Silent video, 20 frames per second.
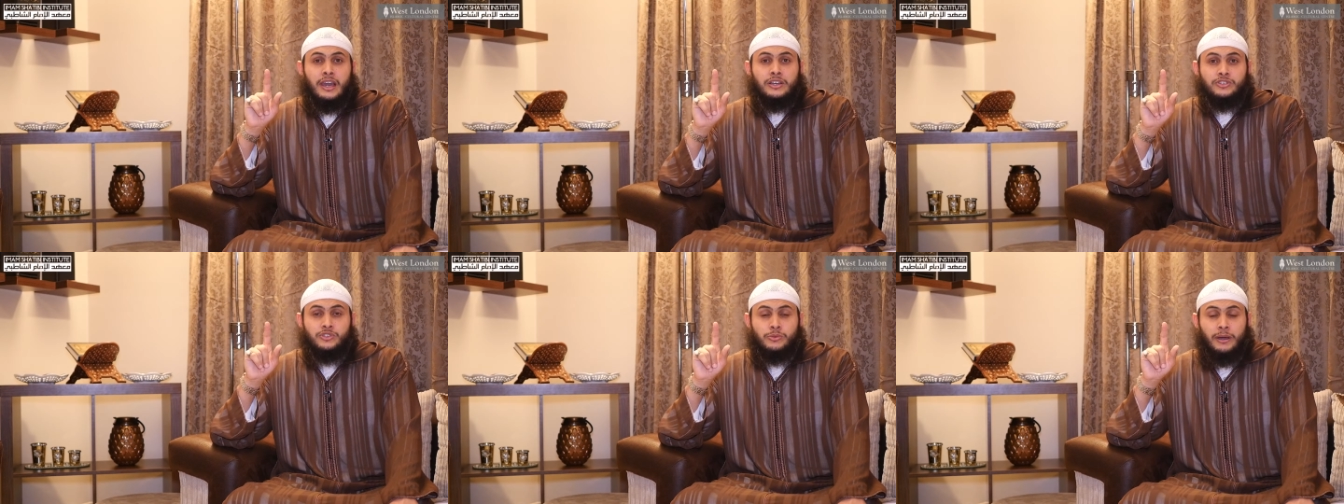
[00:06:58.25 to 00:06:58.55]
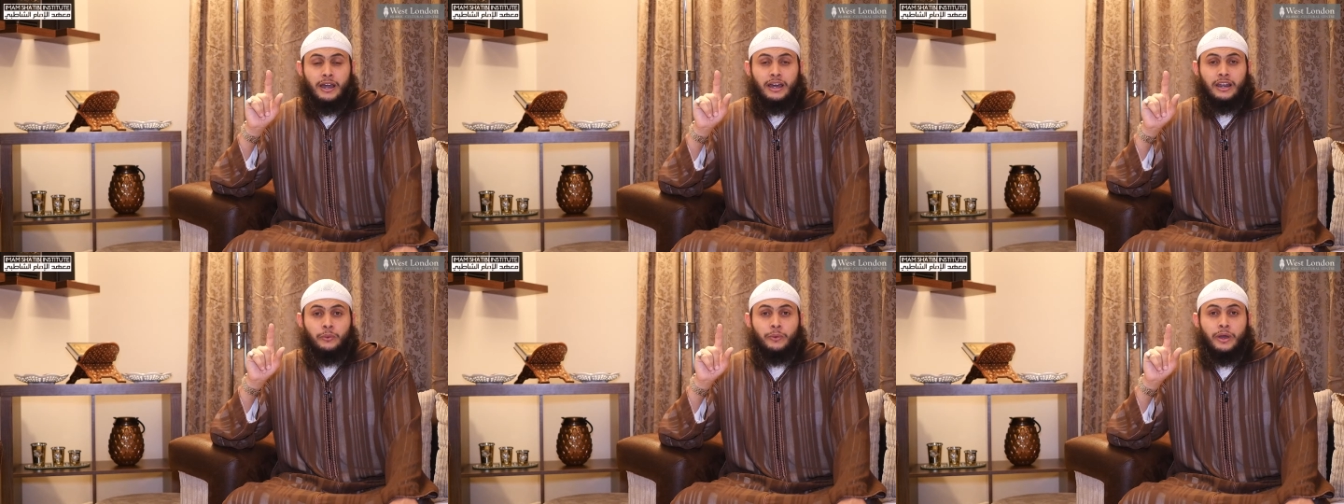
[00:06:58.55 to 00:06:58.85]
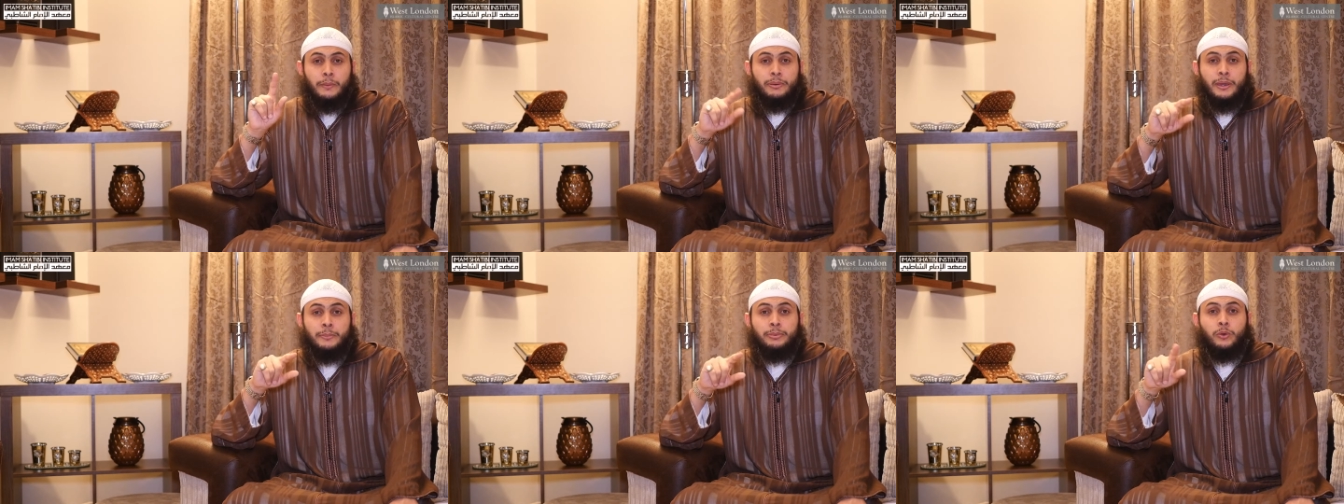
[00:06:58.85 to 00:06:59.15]
subhanAllah,
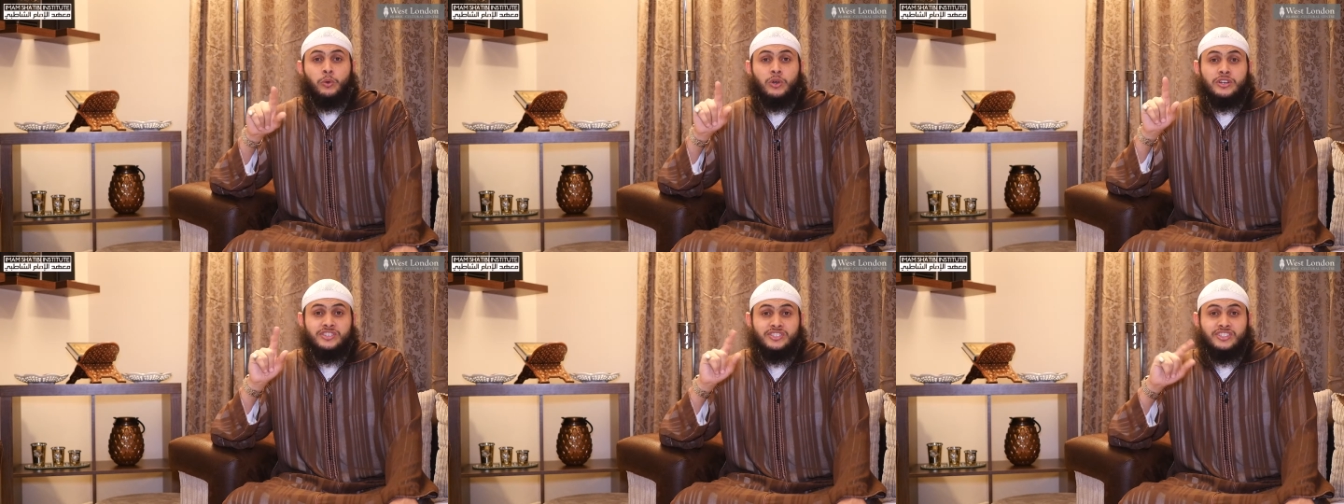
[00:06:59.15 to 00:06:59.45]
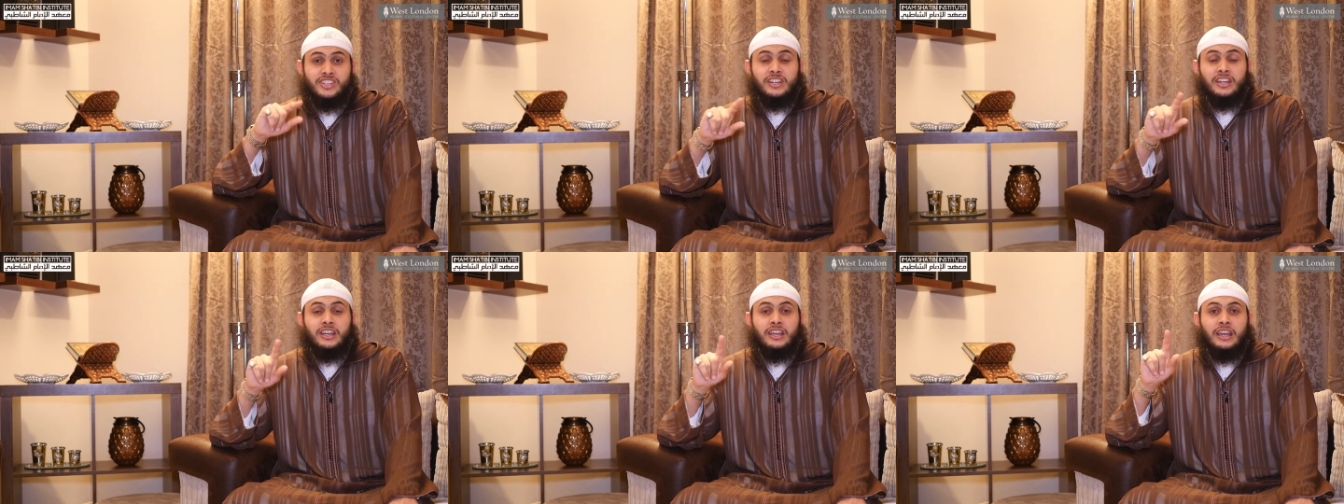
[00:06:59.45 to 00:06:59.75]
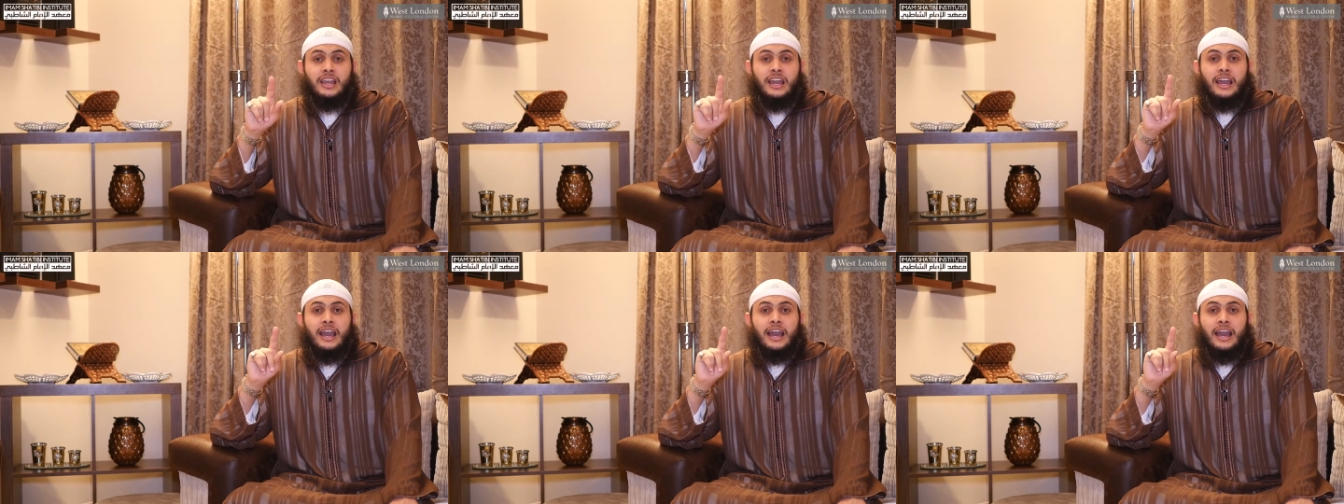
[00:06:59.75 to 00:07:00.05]
where people were
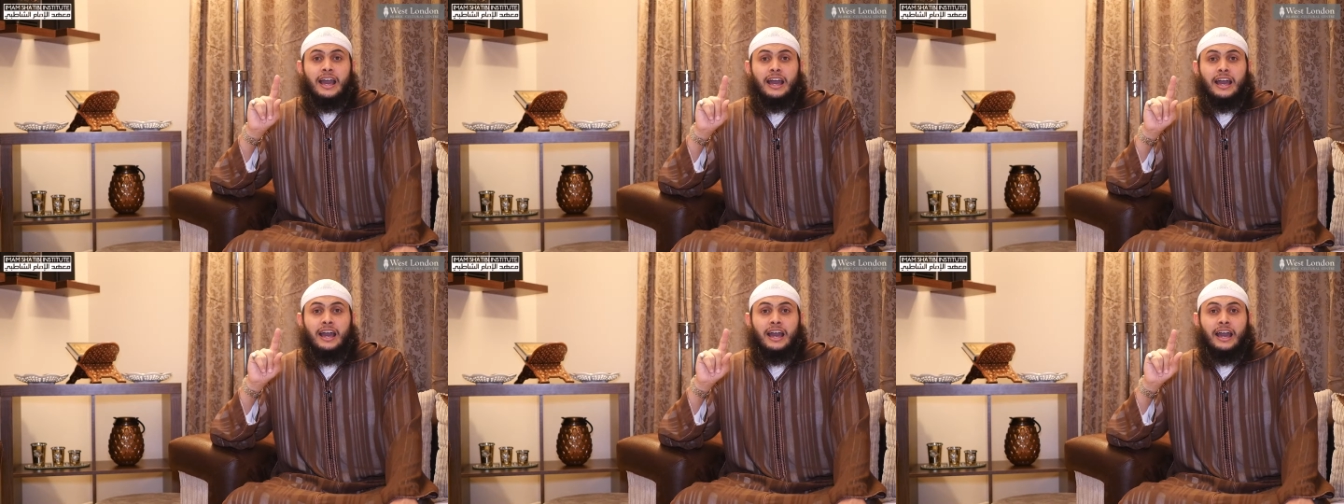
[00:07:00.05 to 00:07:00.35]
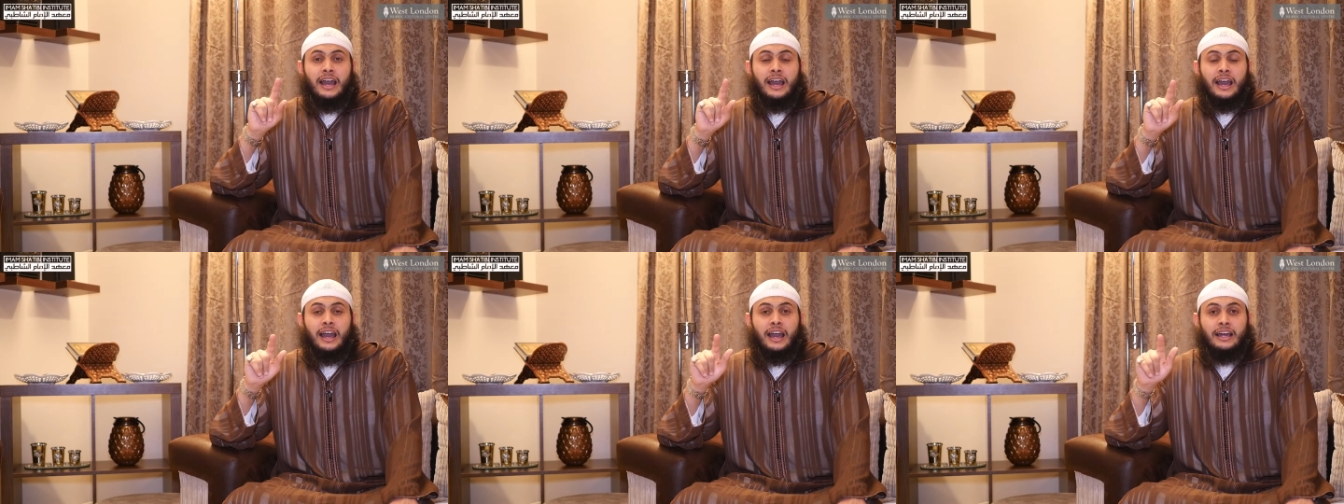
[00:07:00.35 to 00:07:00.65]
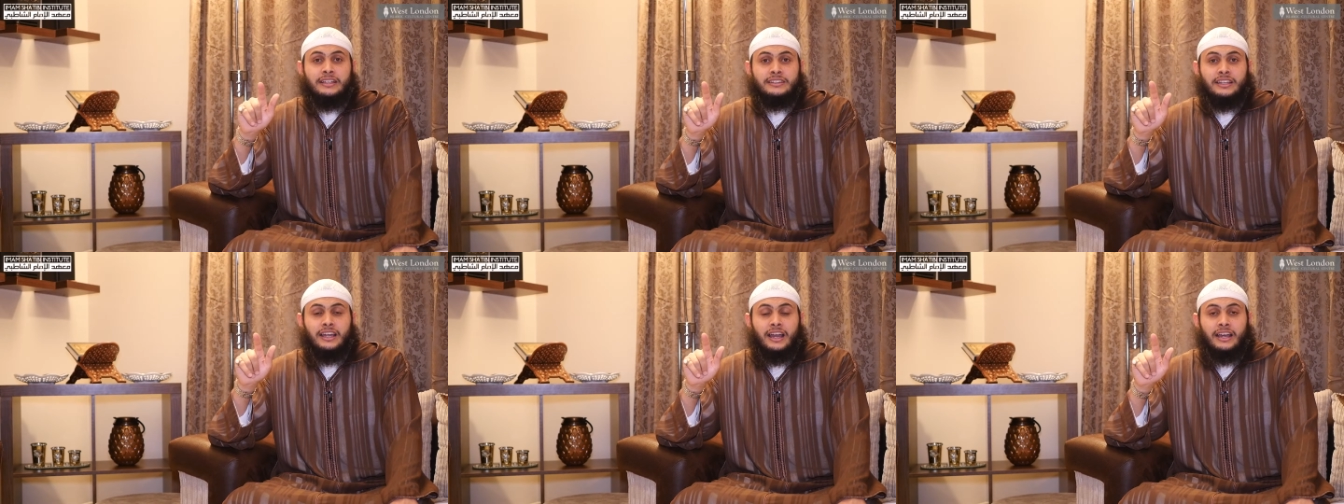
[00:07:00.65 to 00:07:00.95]
sinning uh, uh and,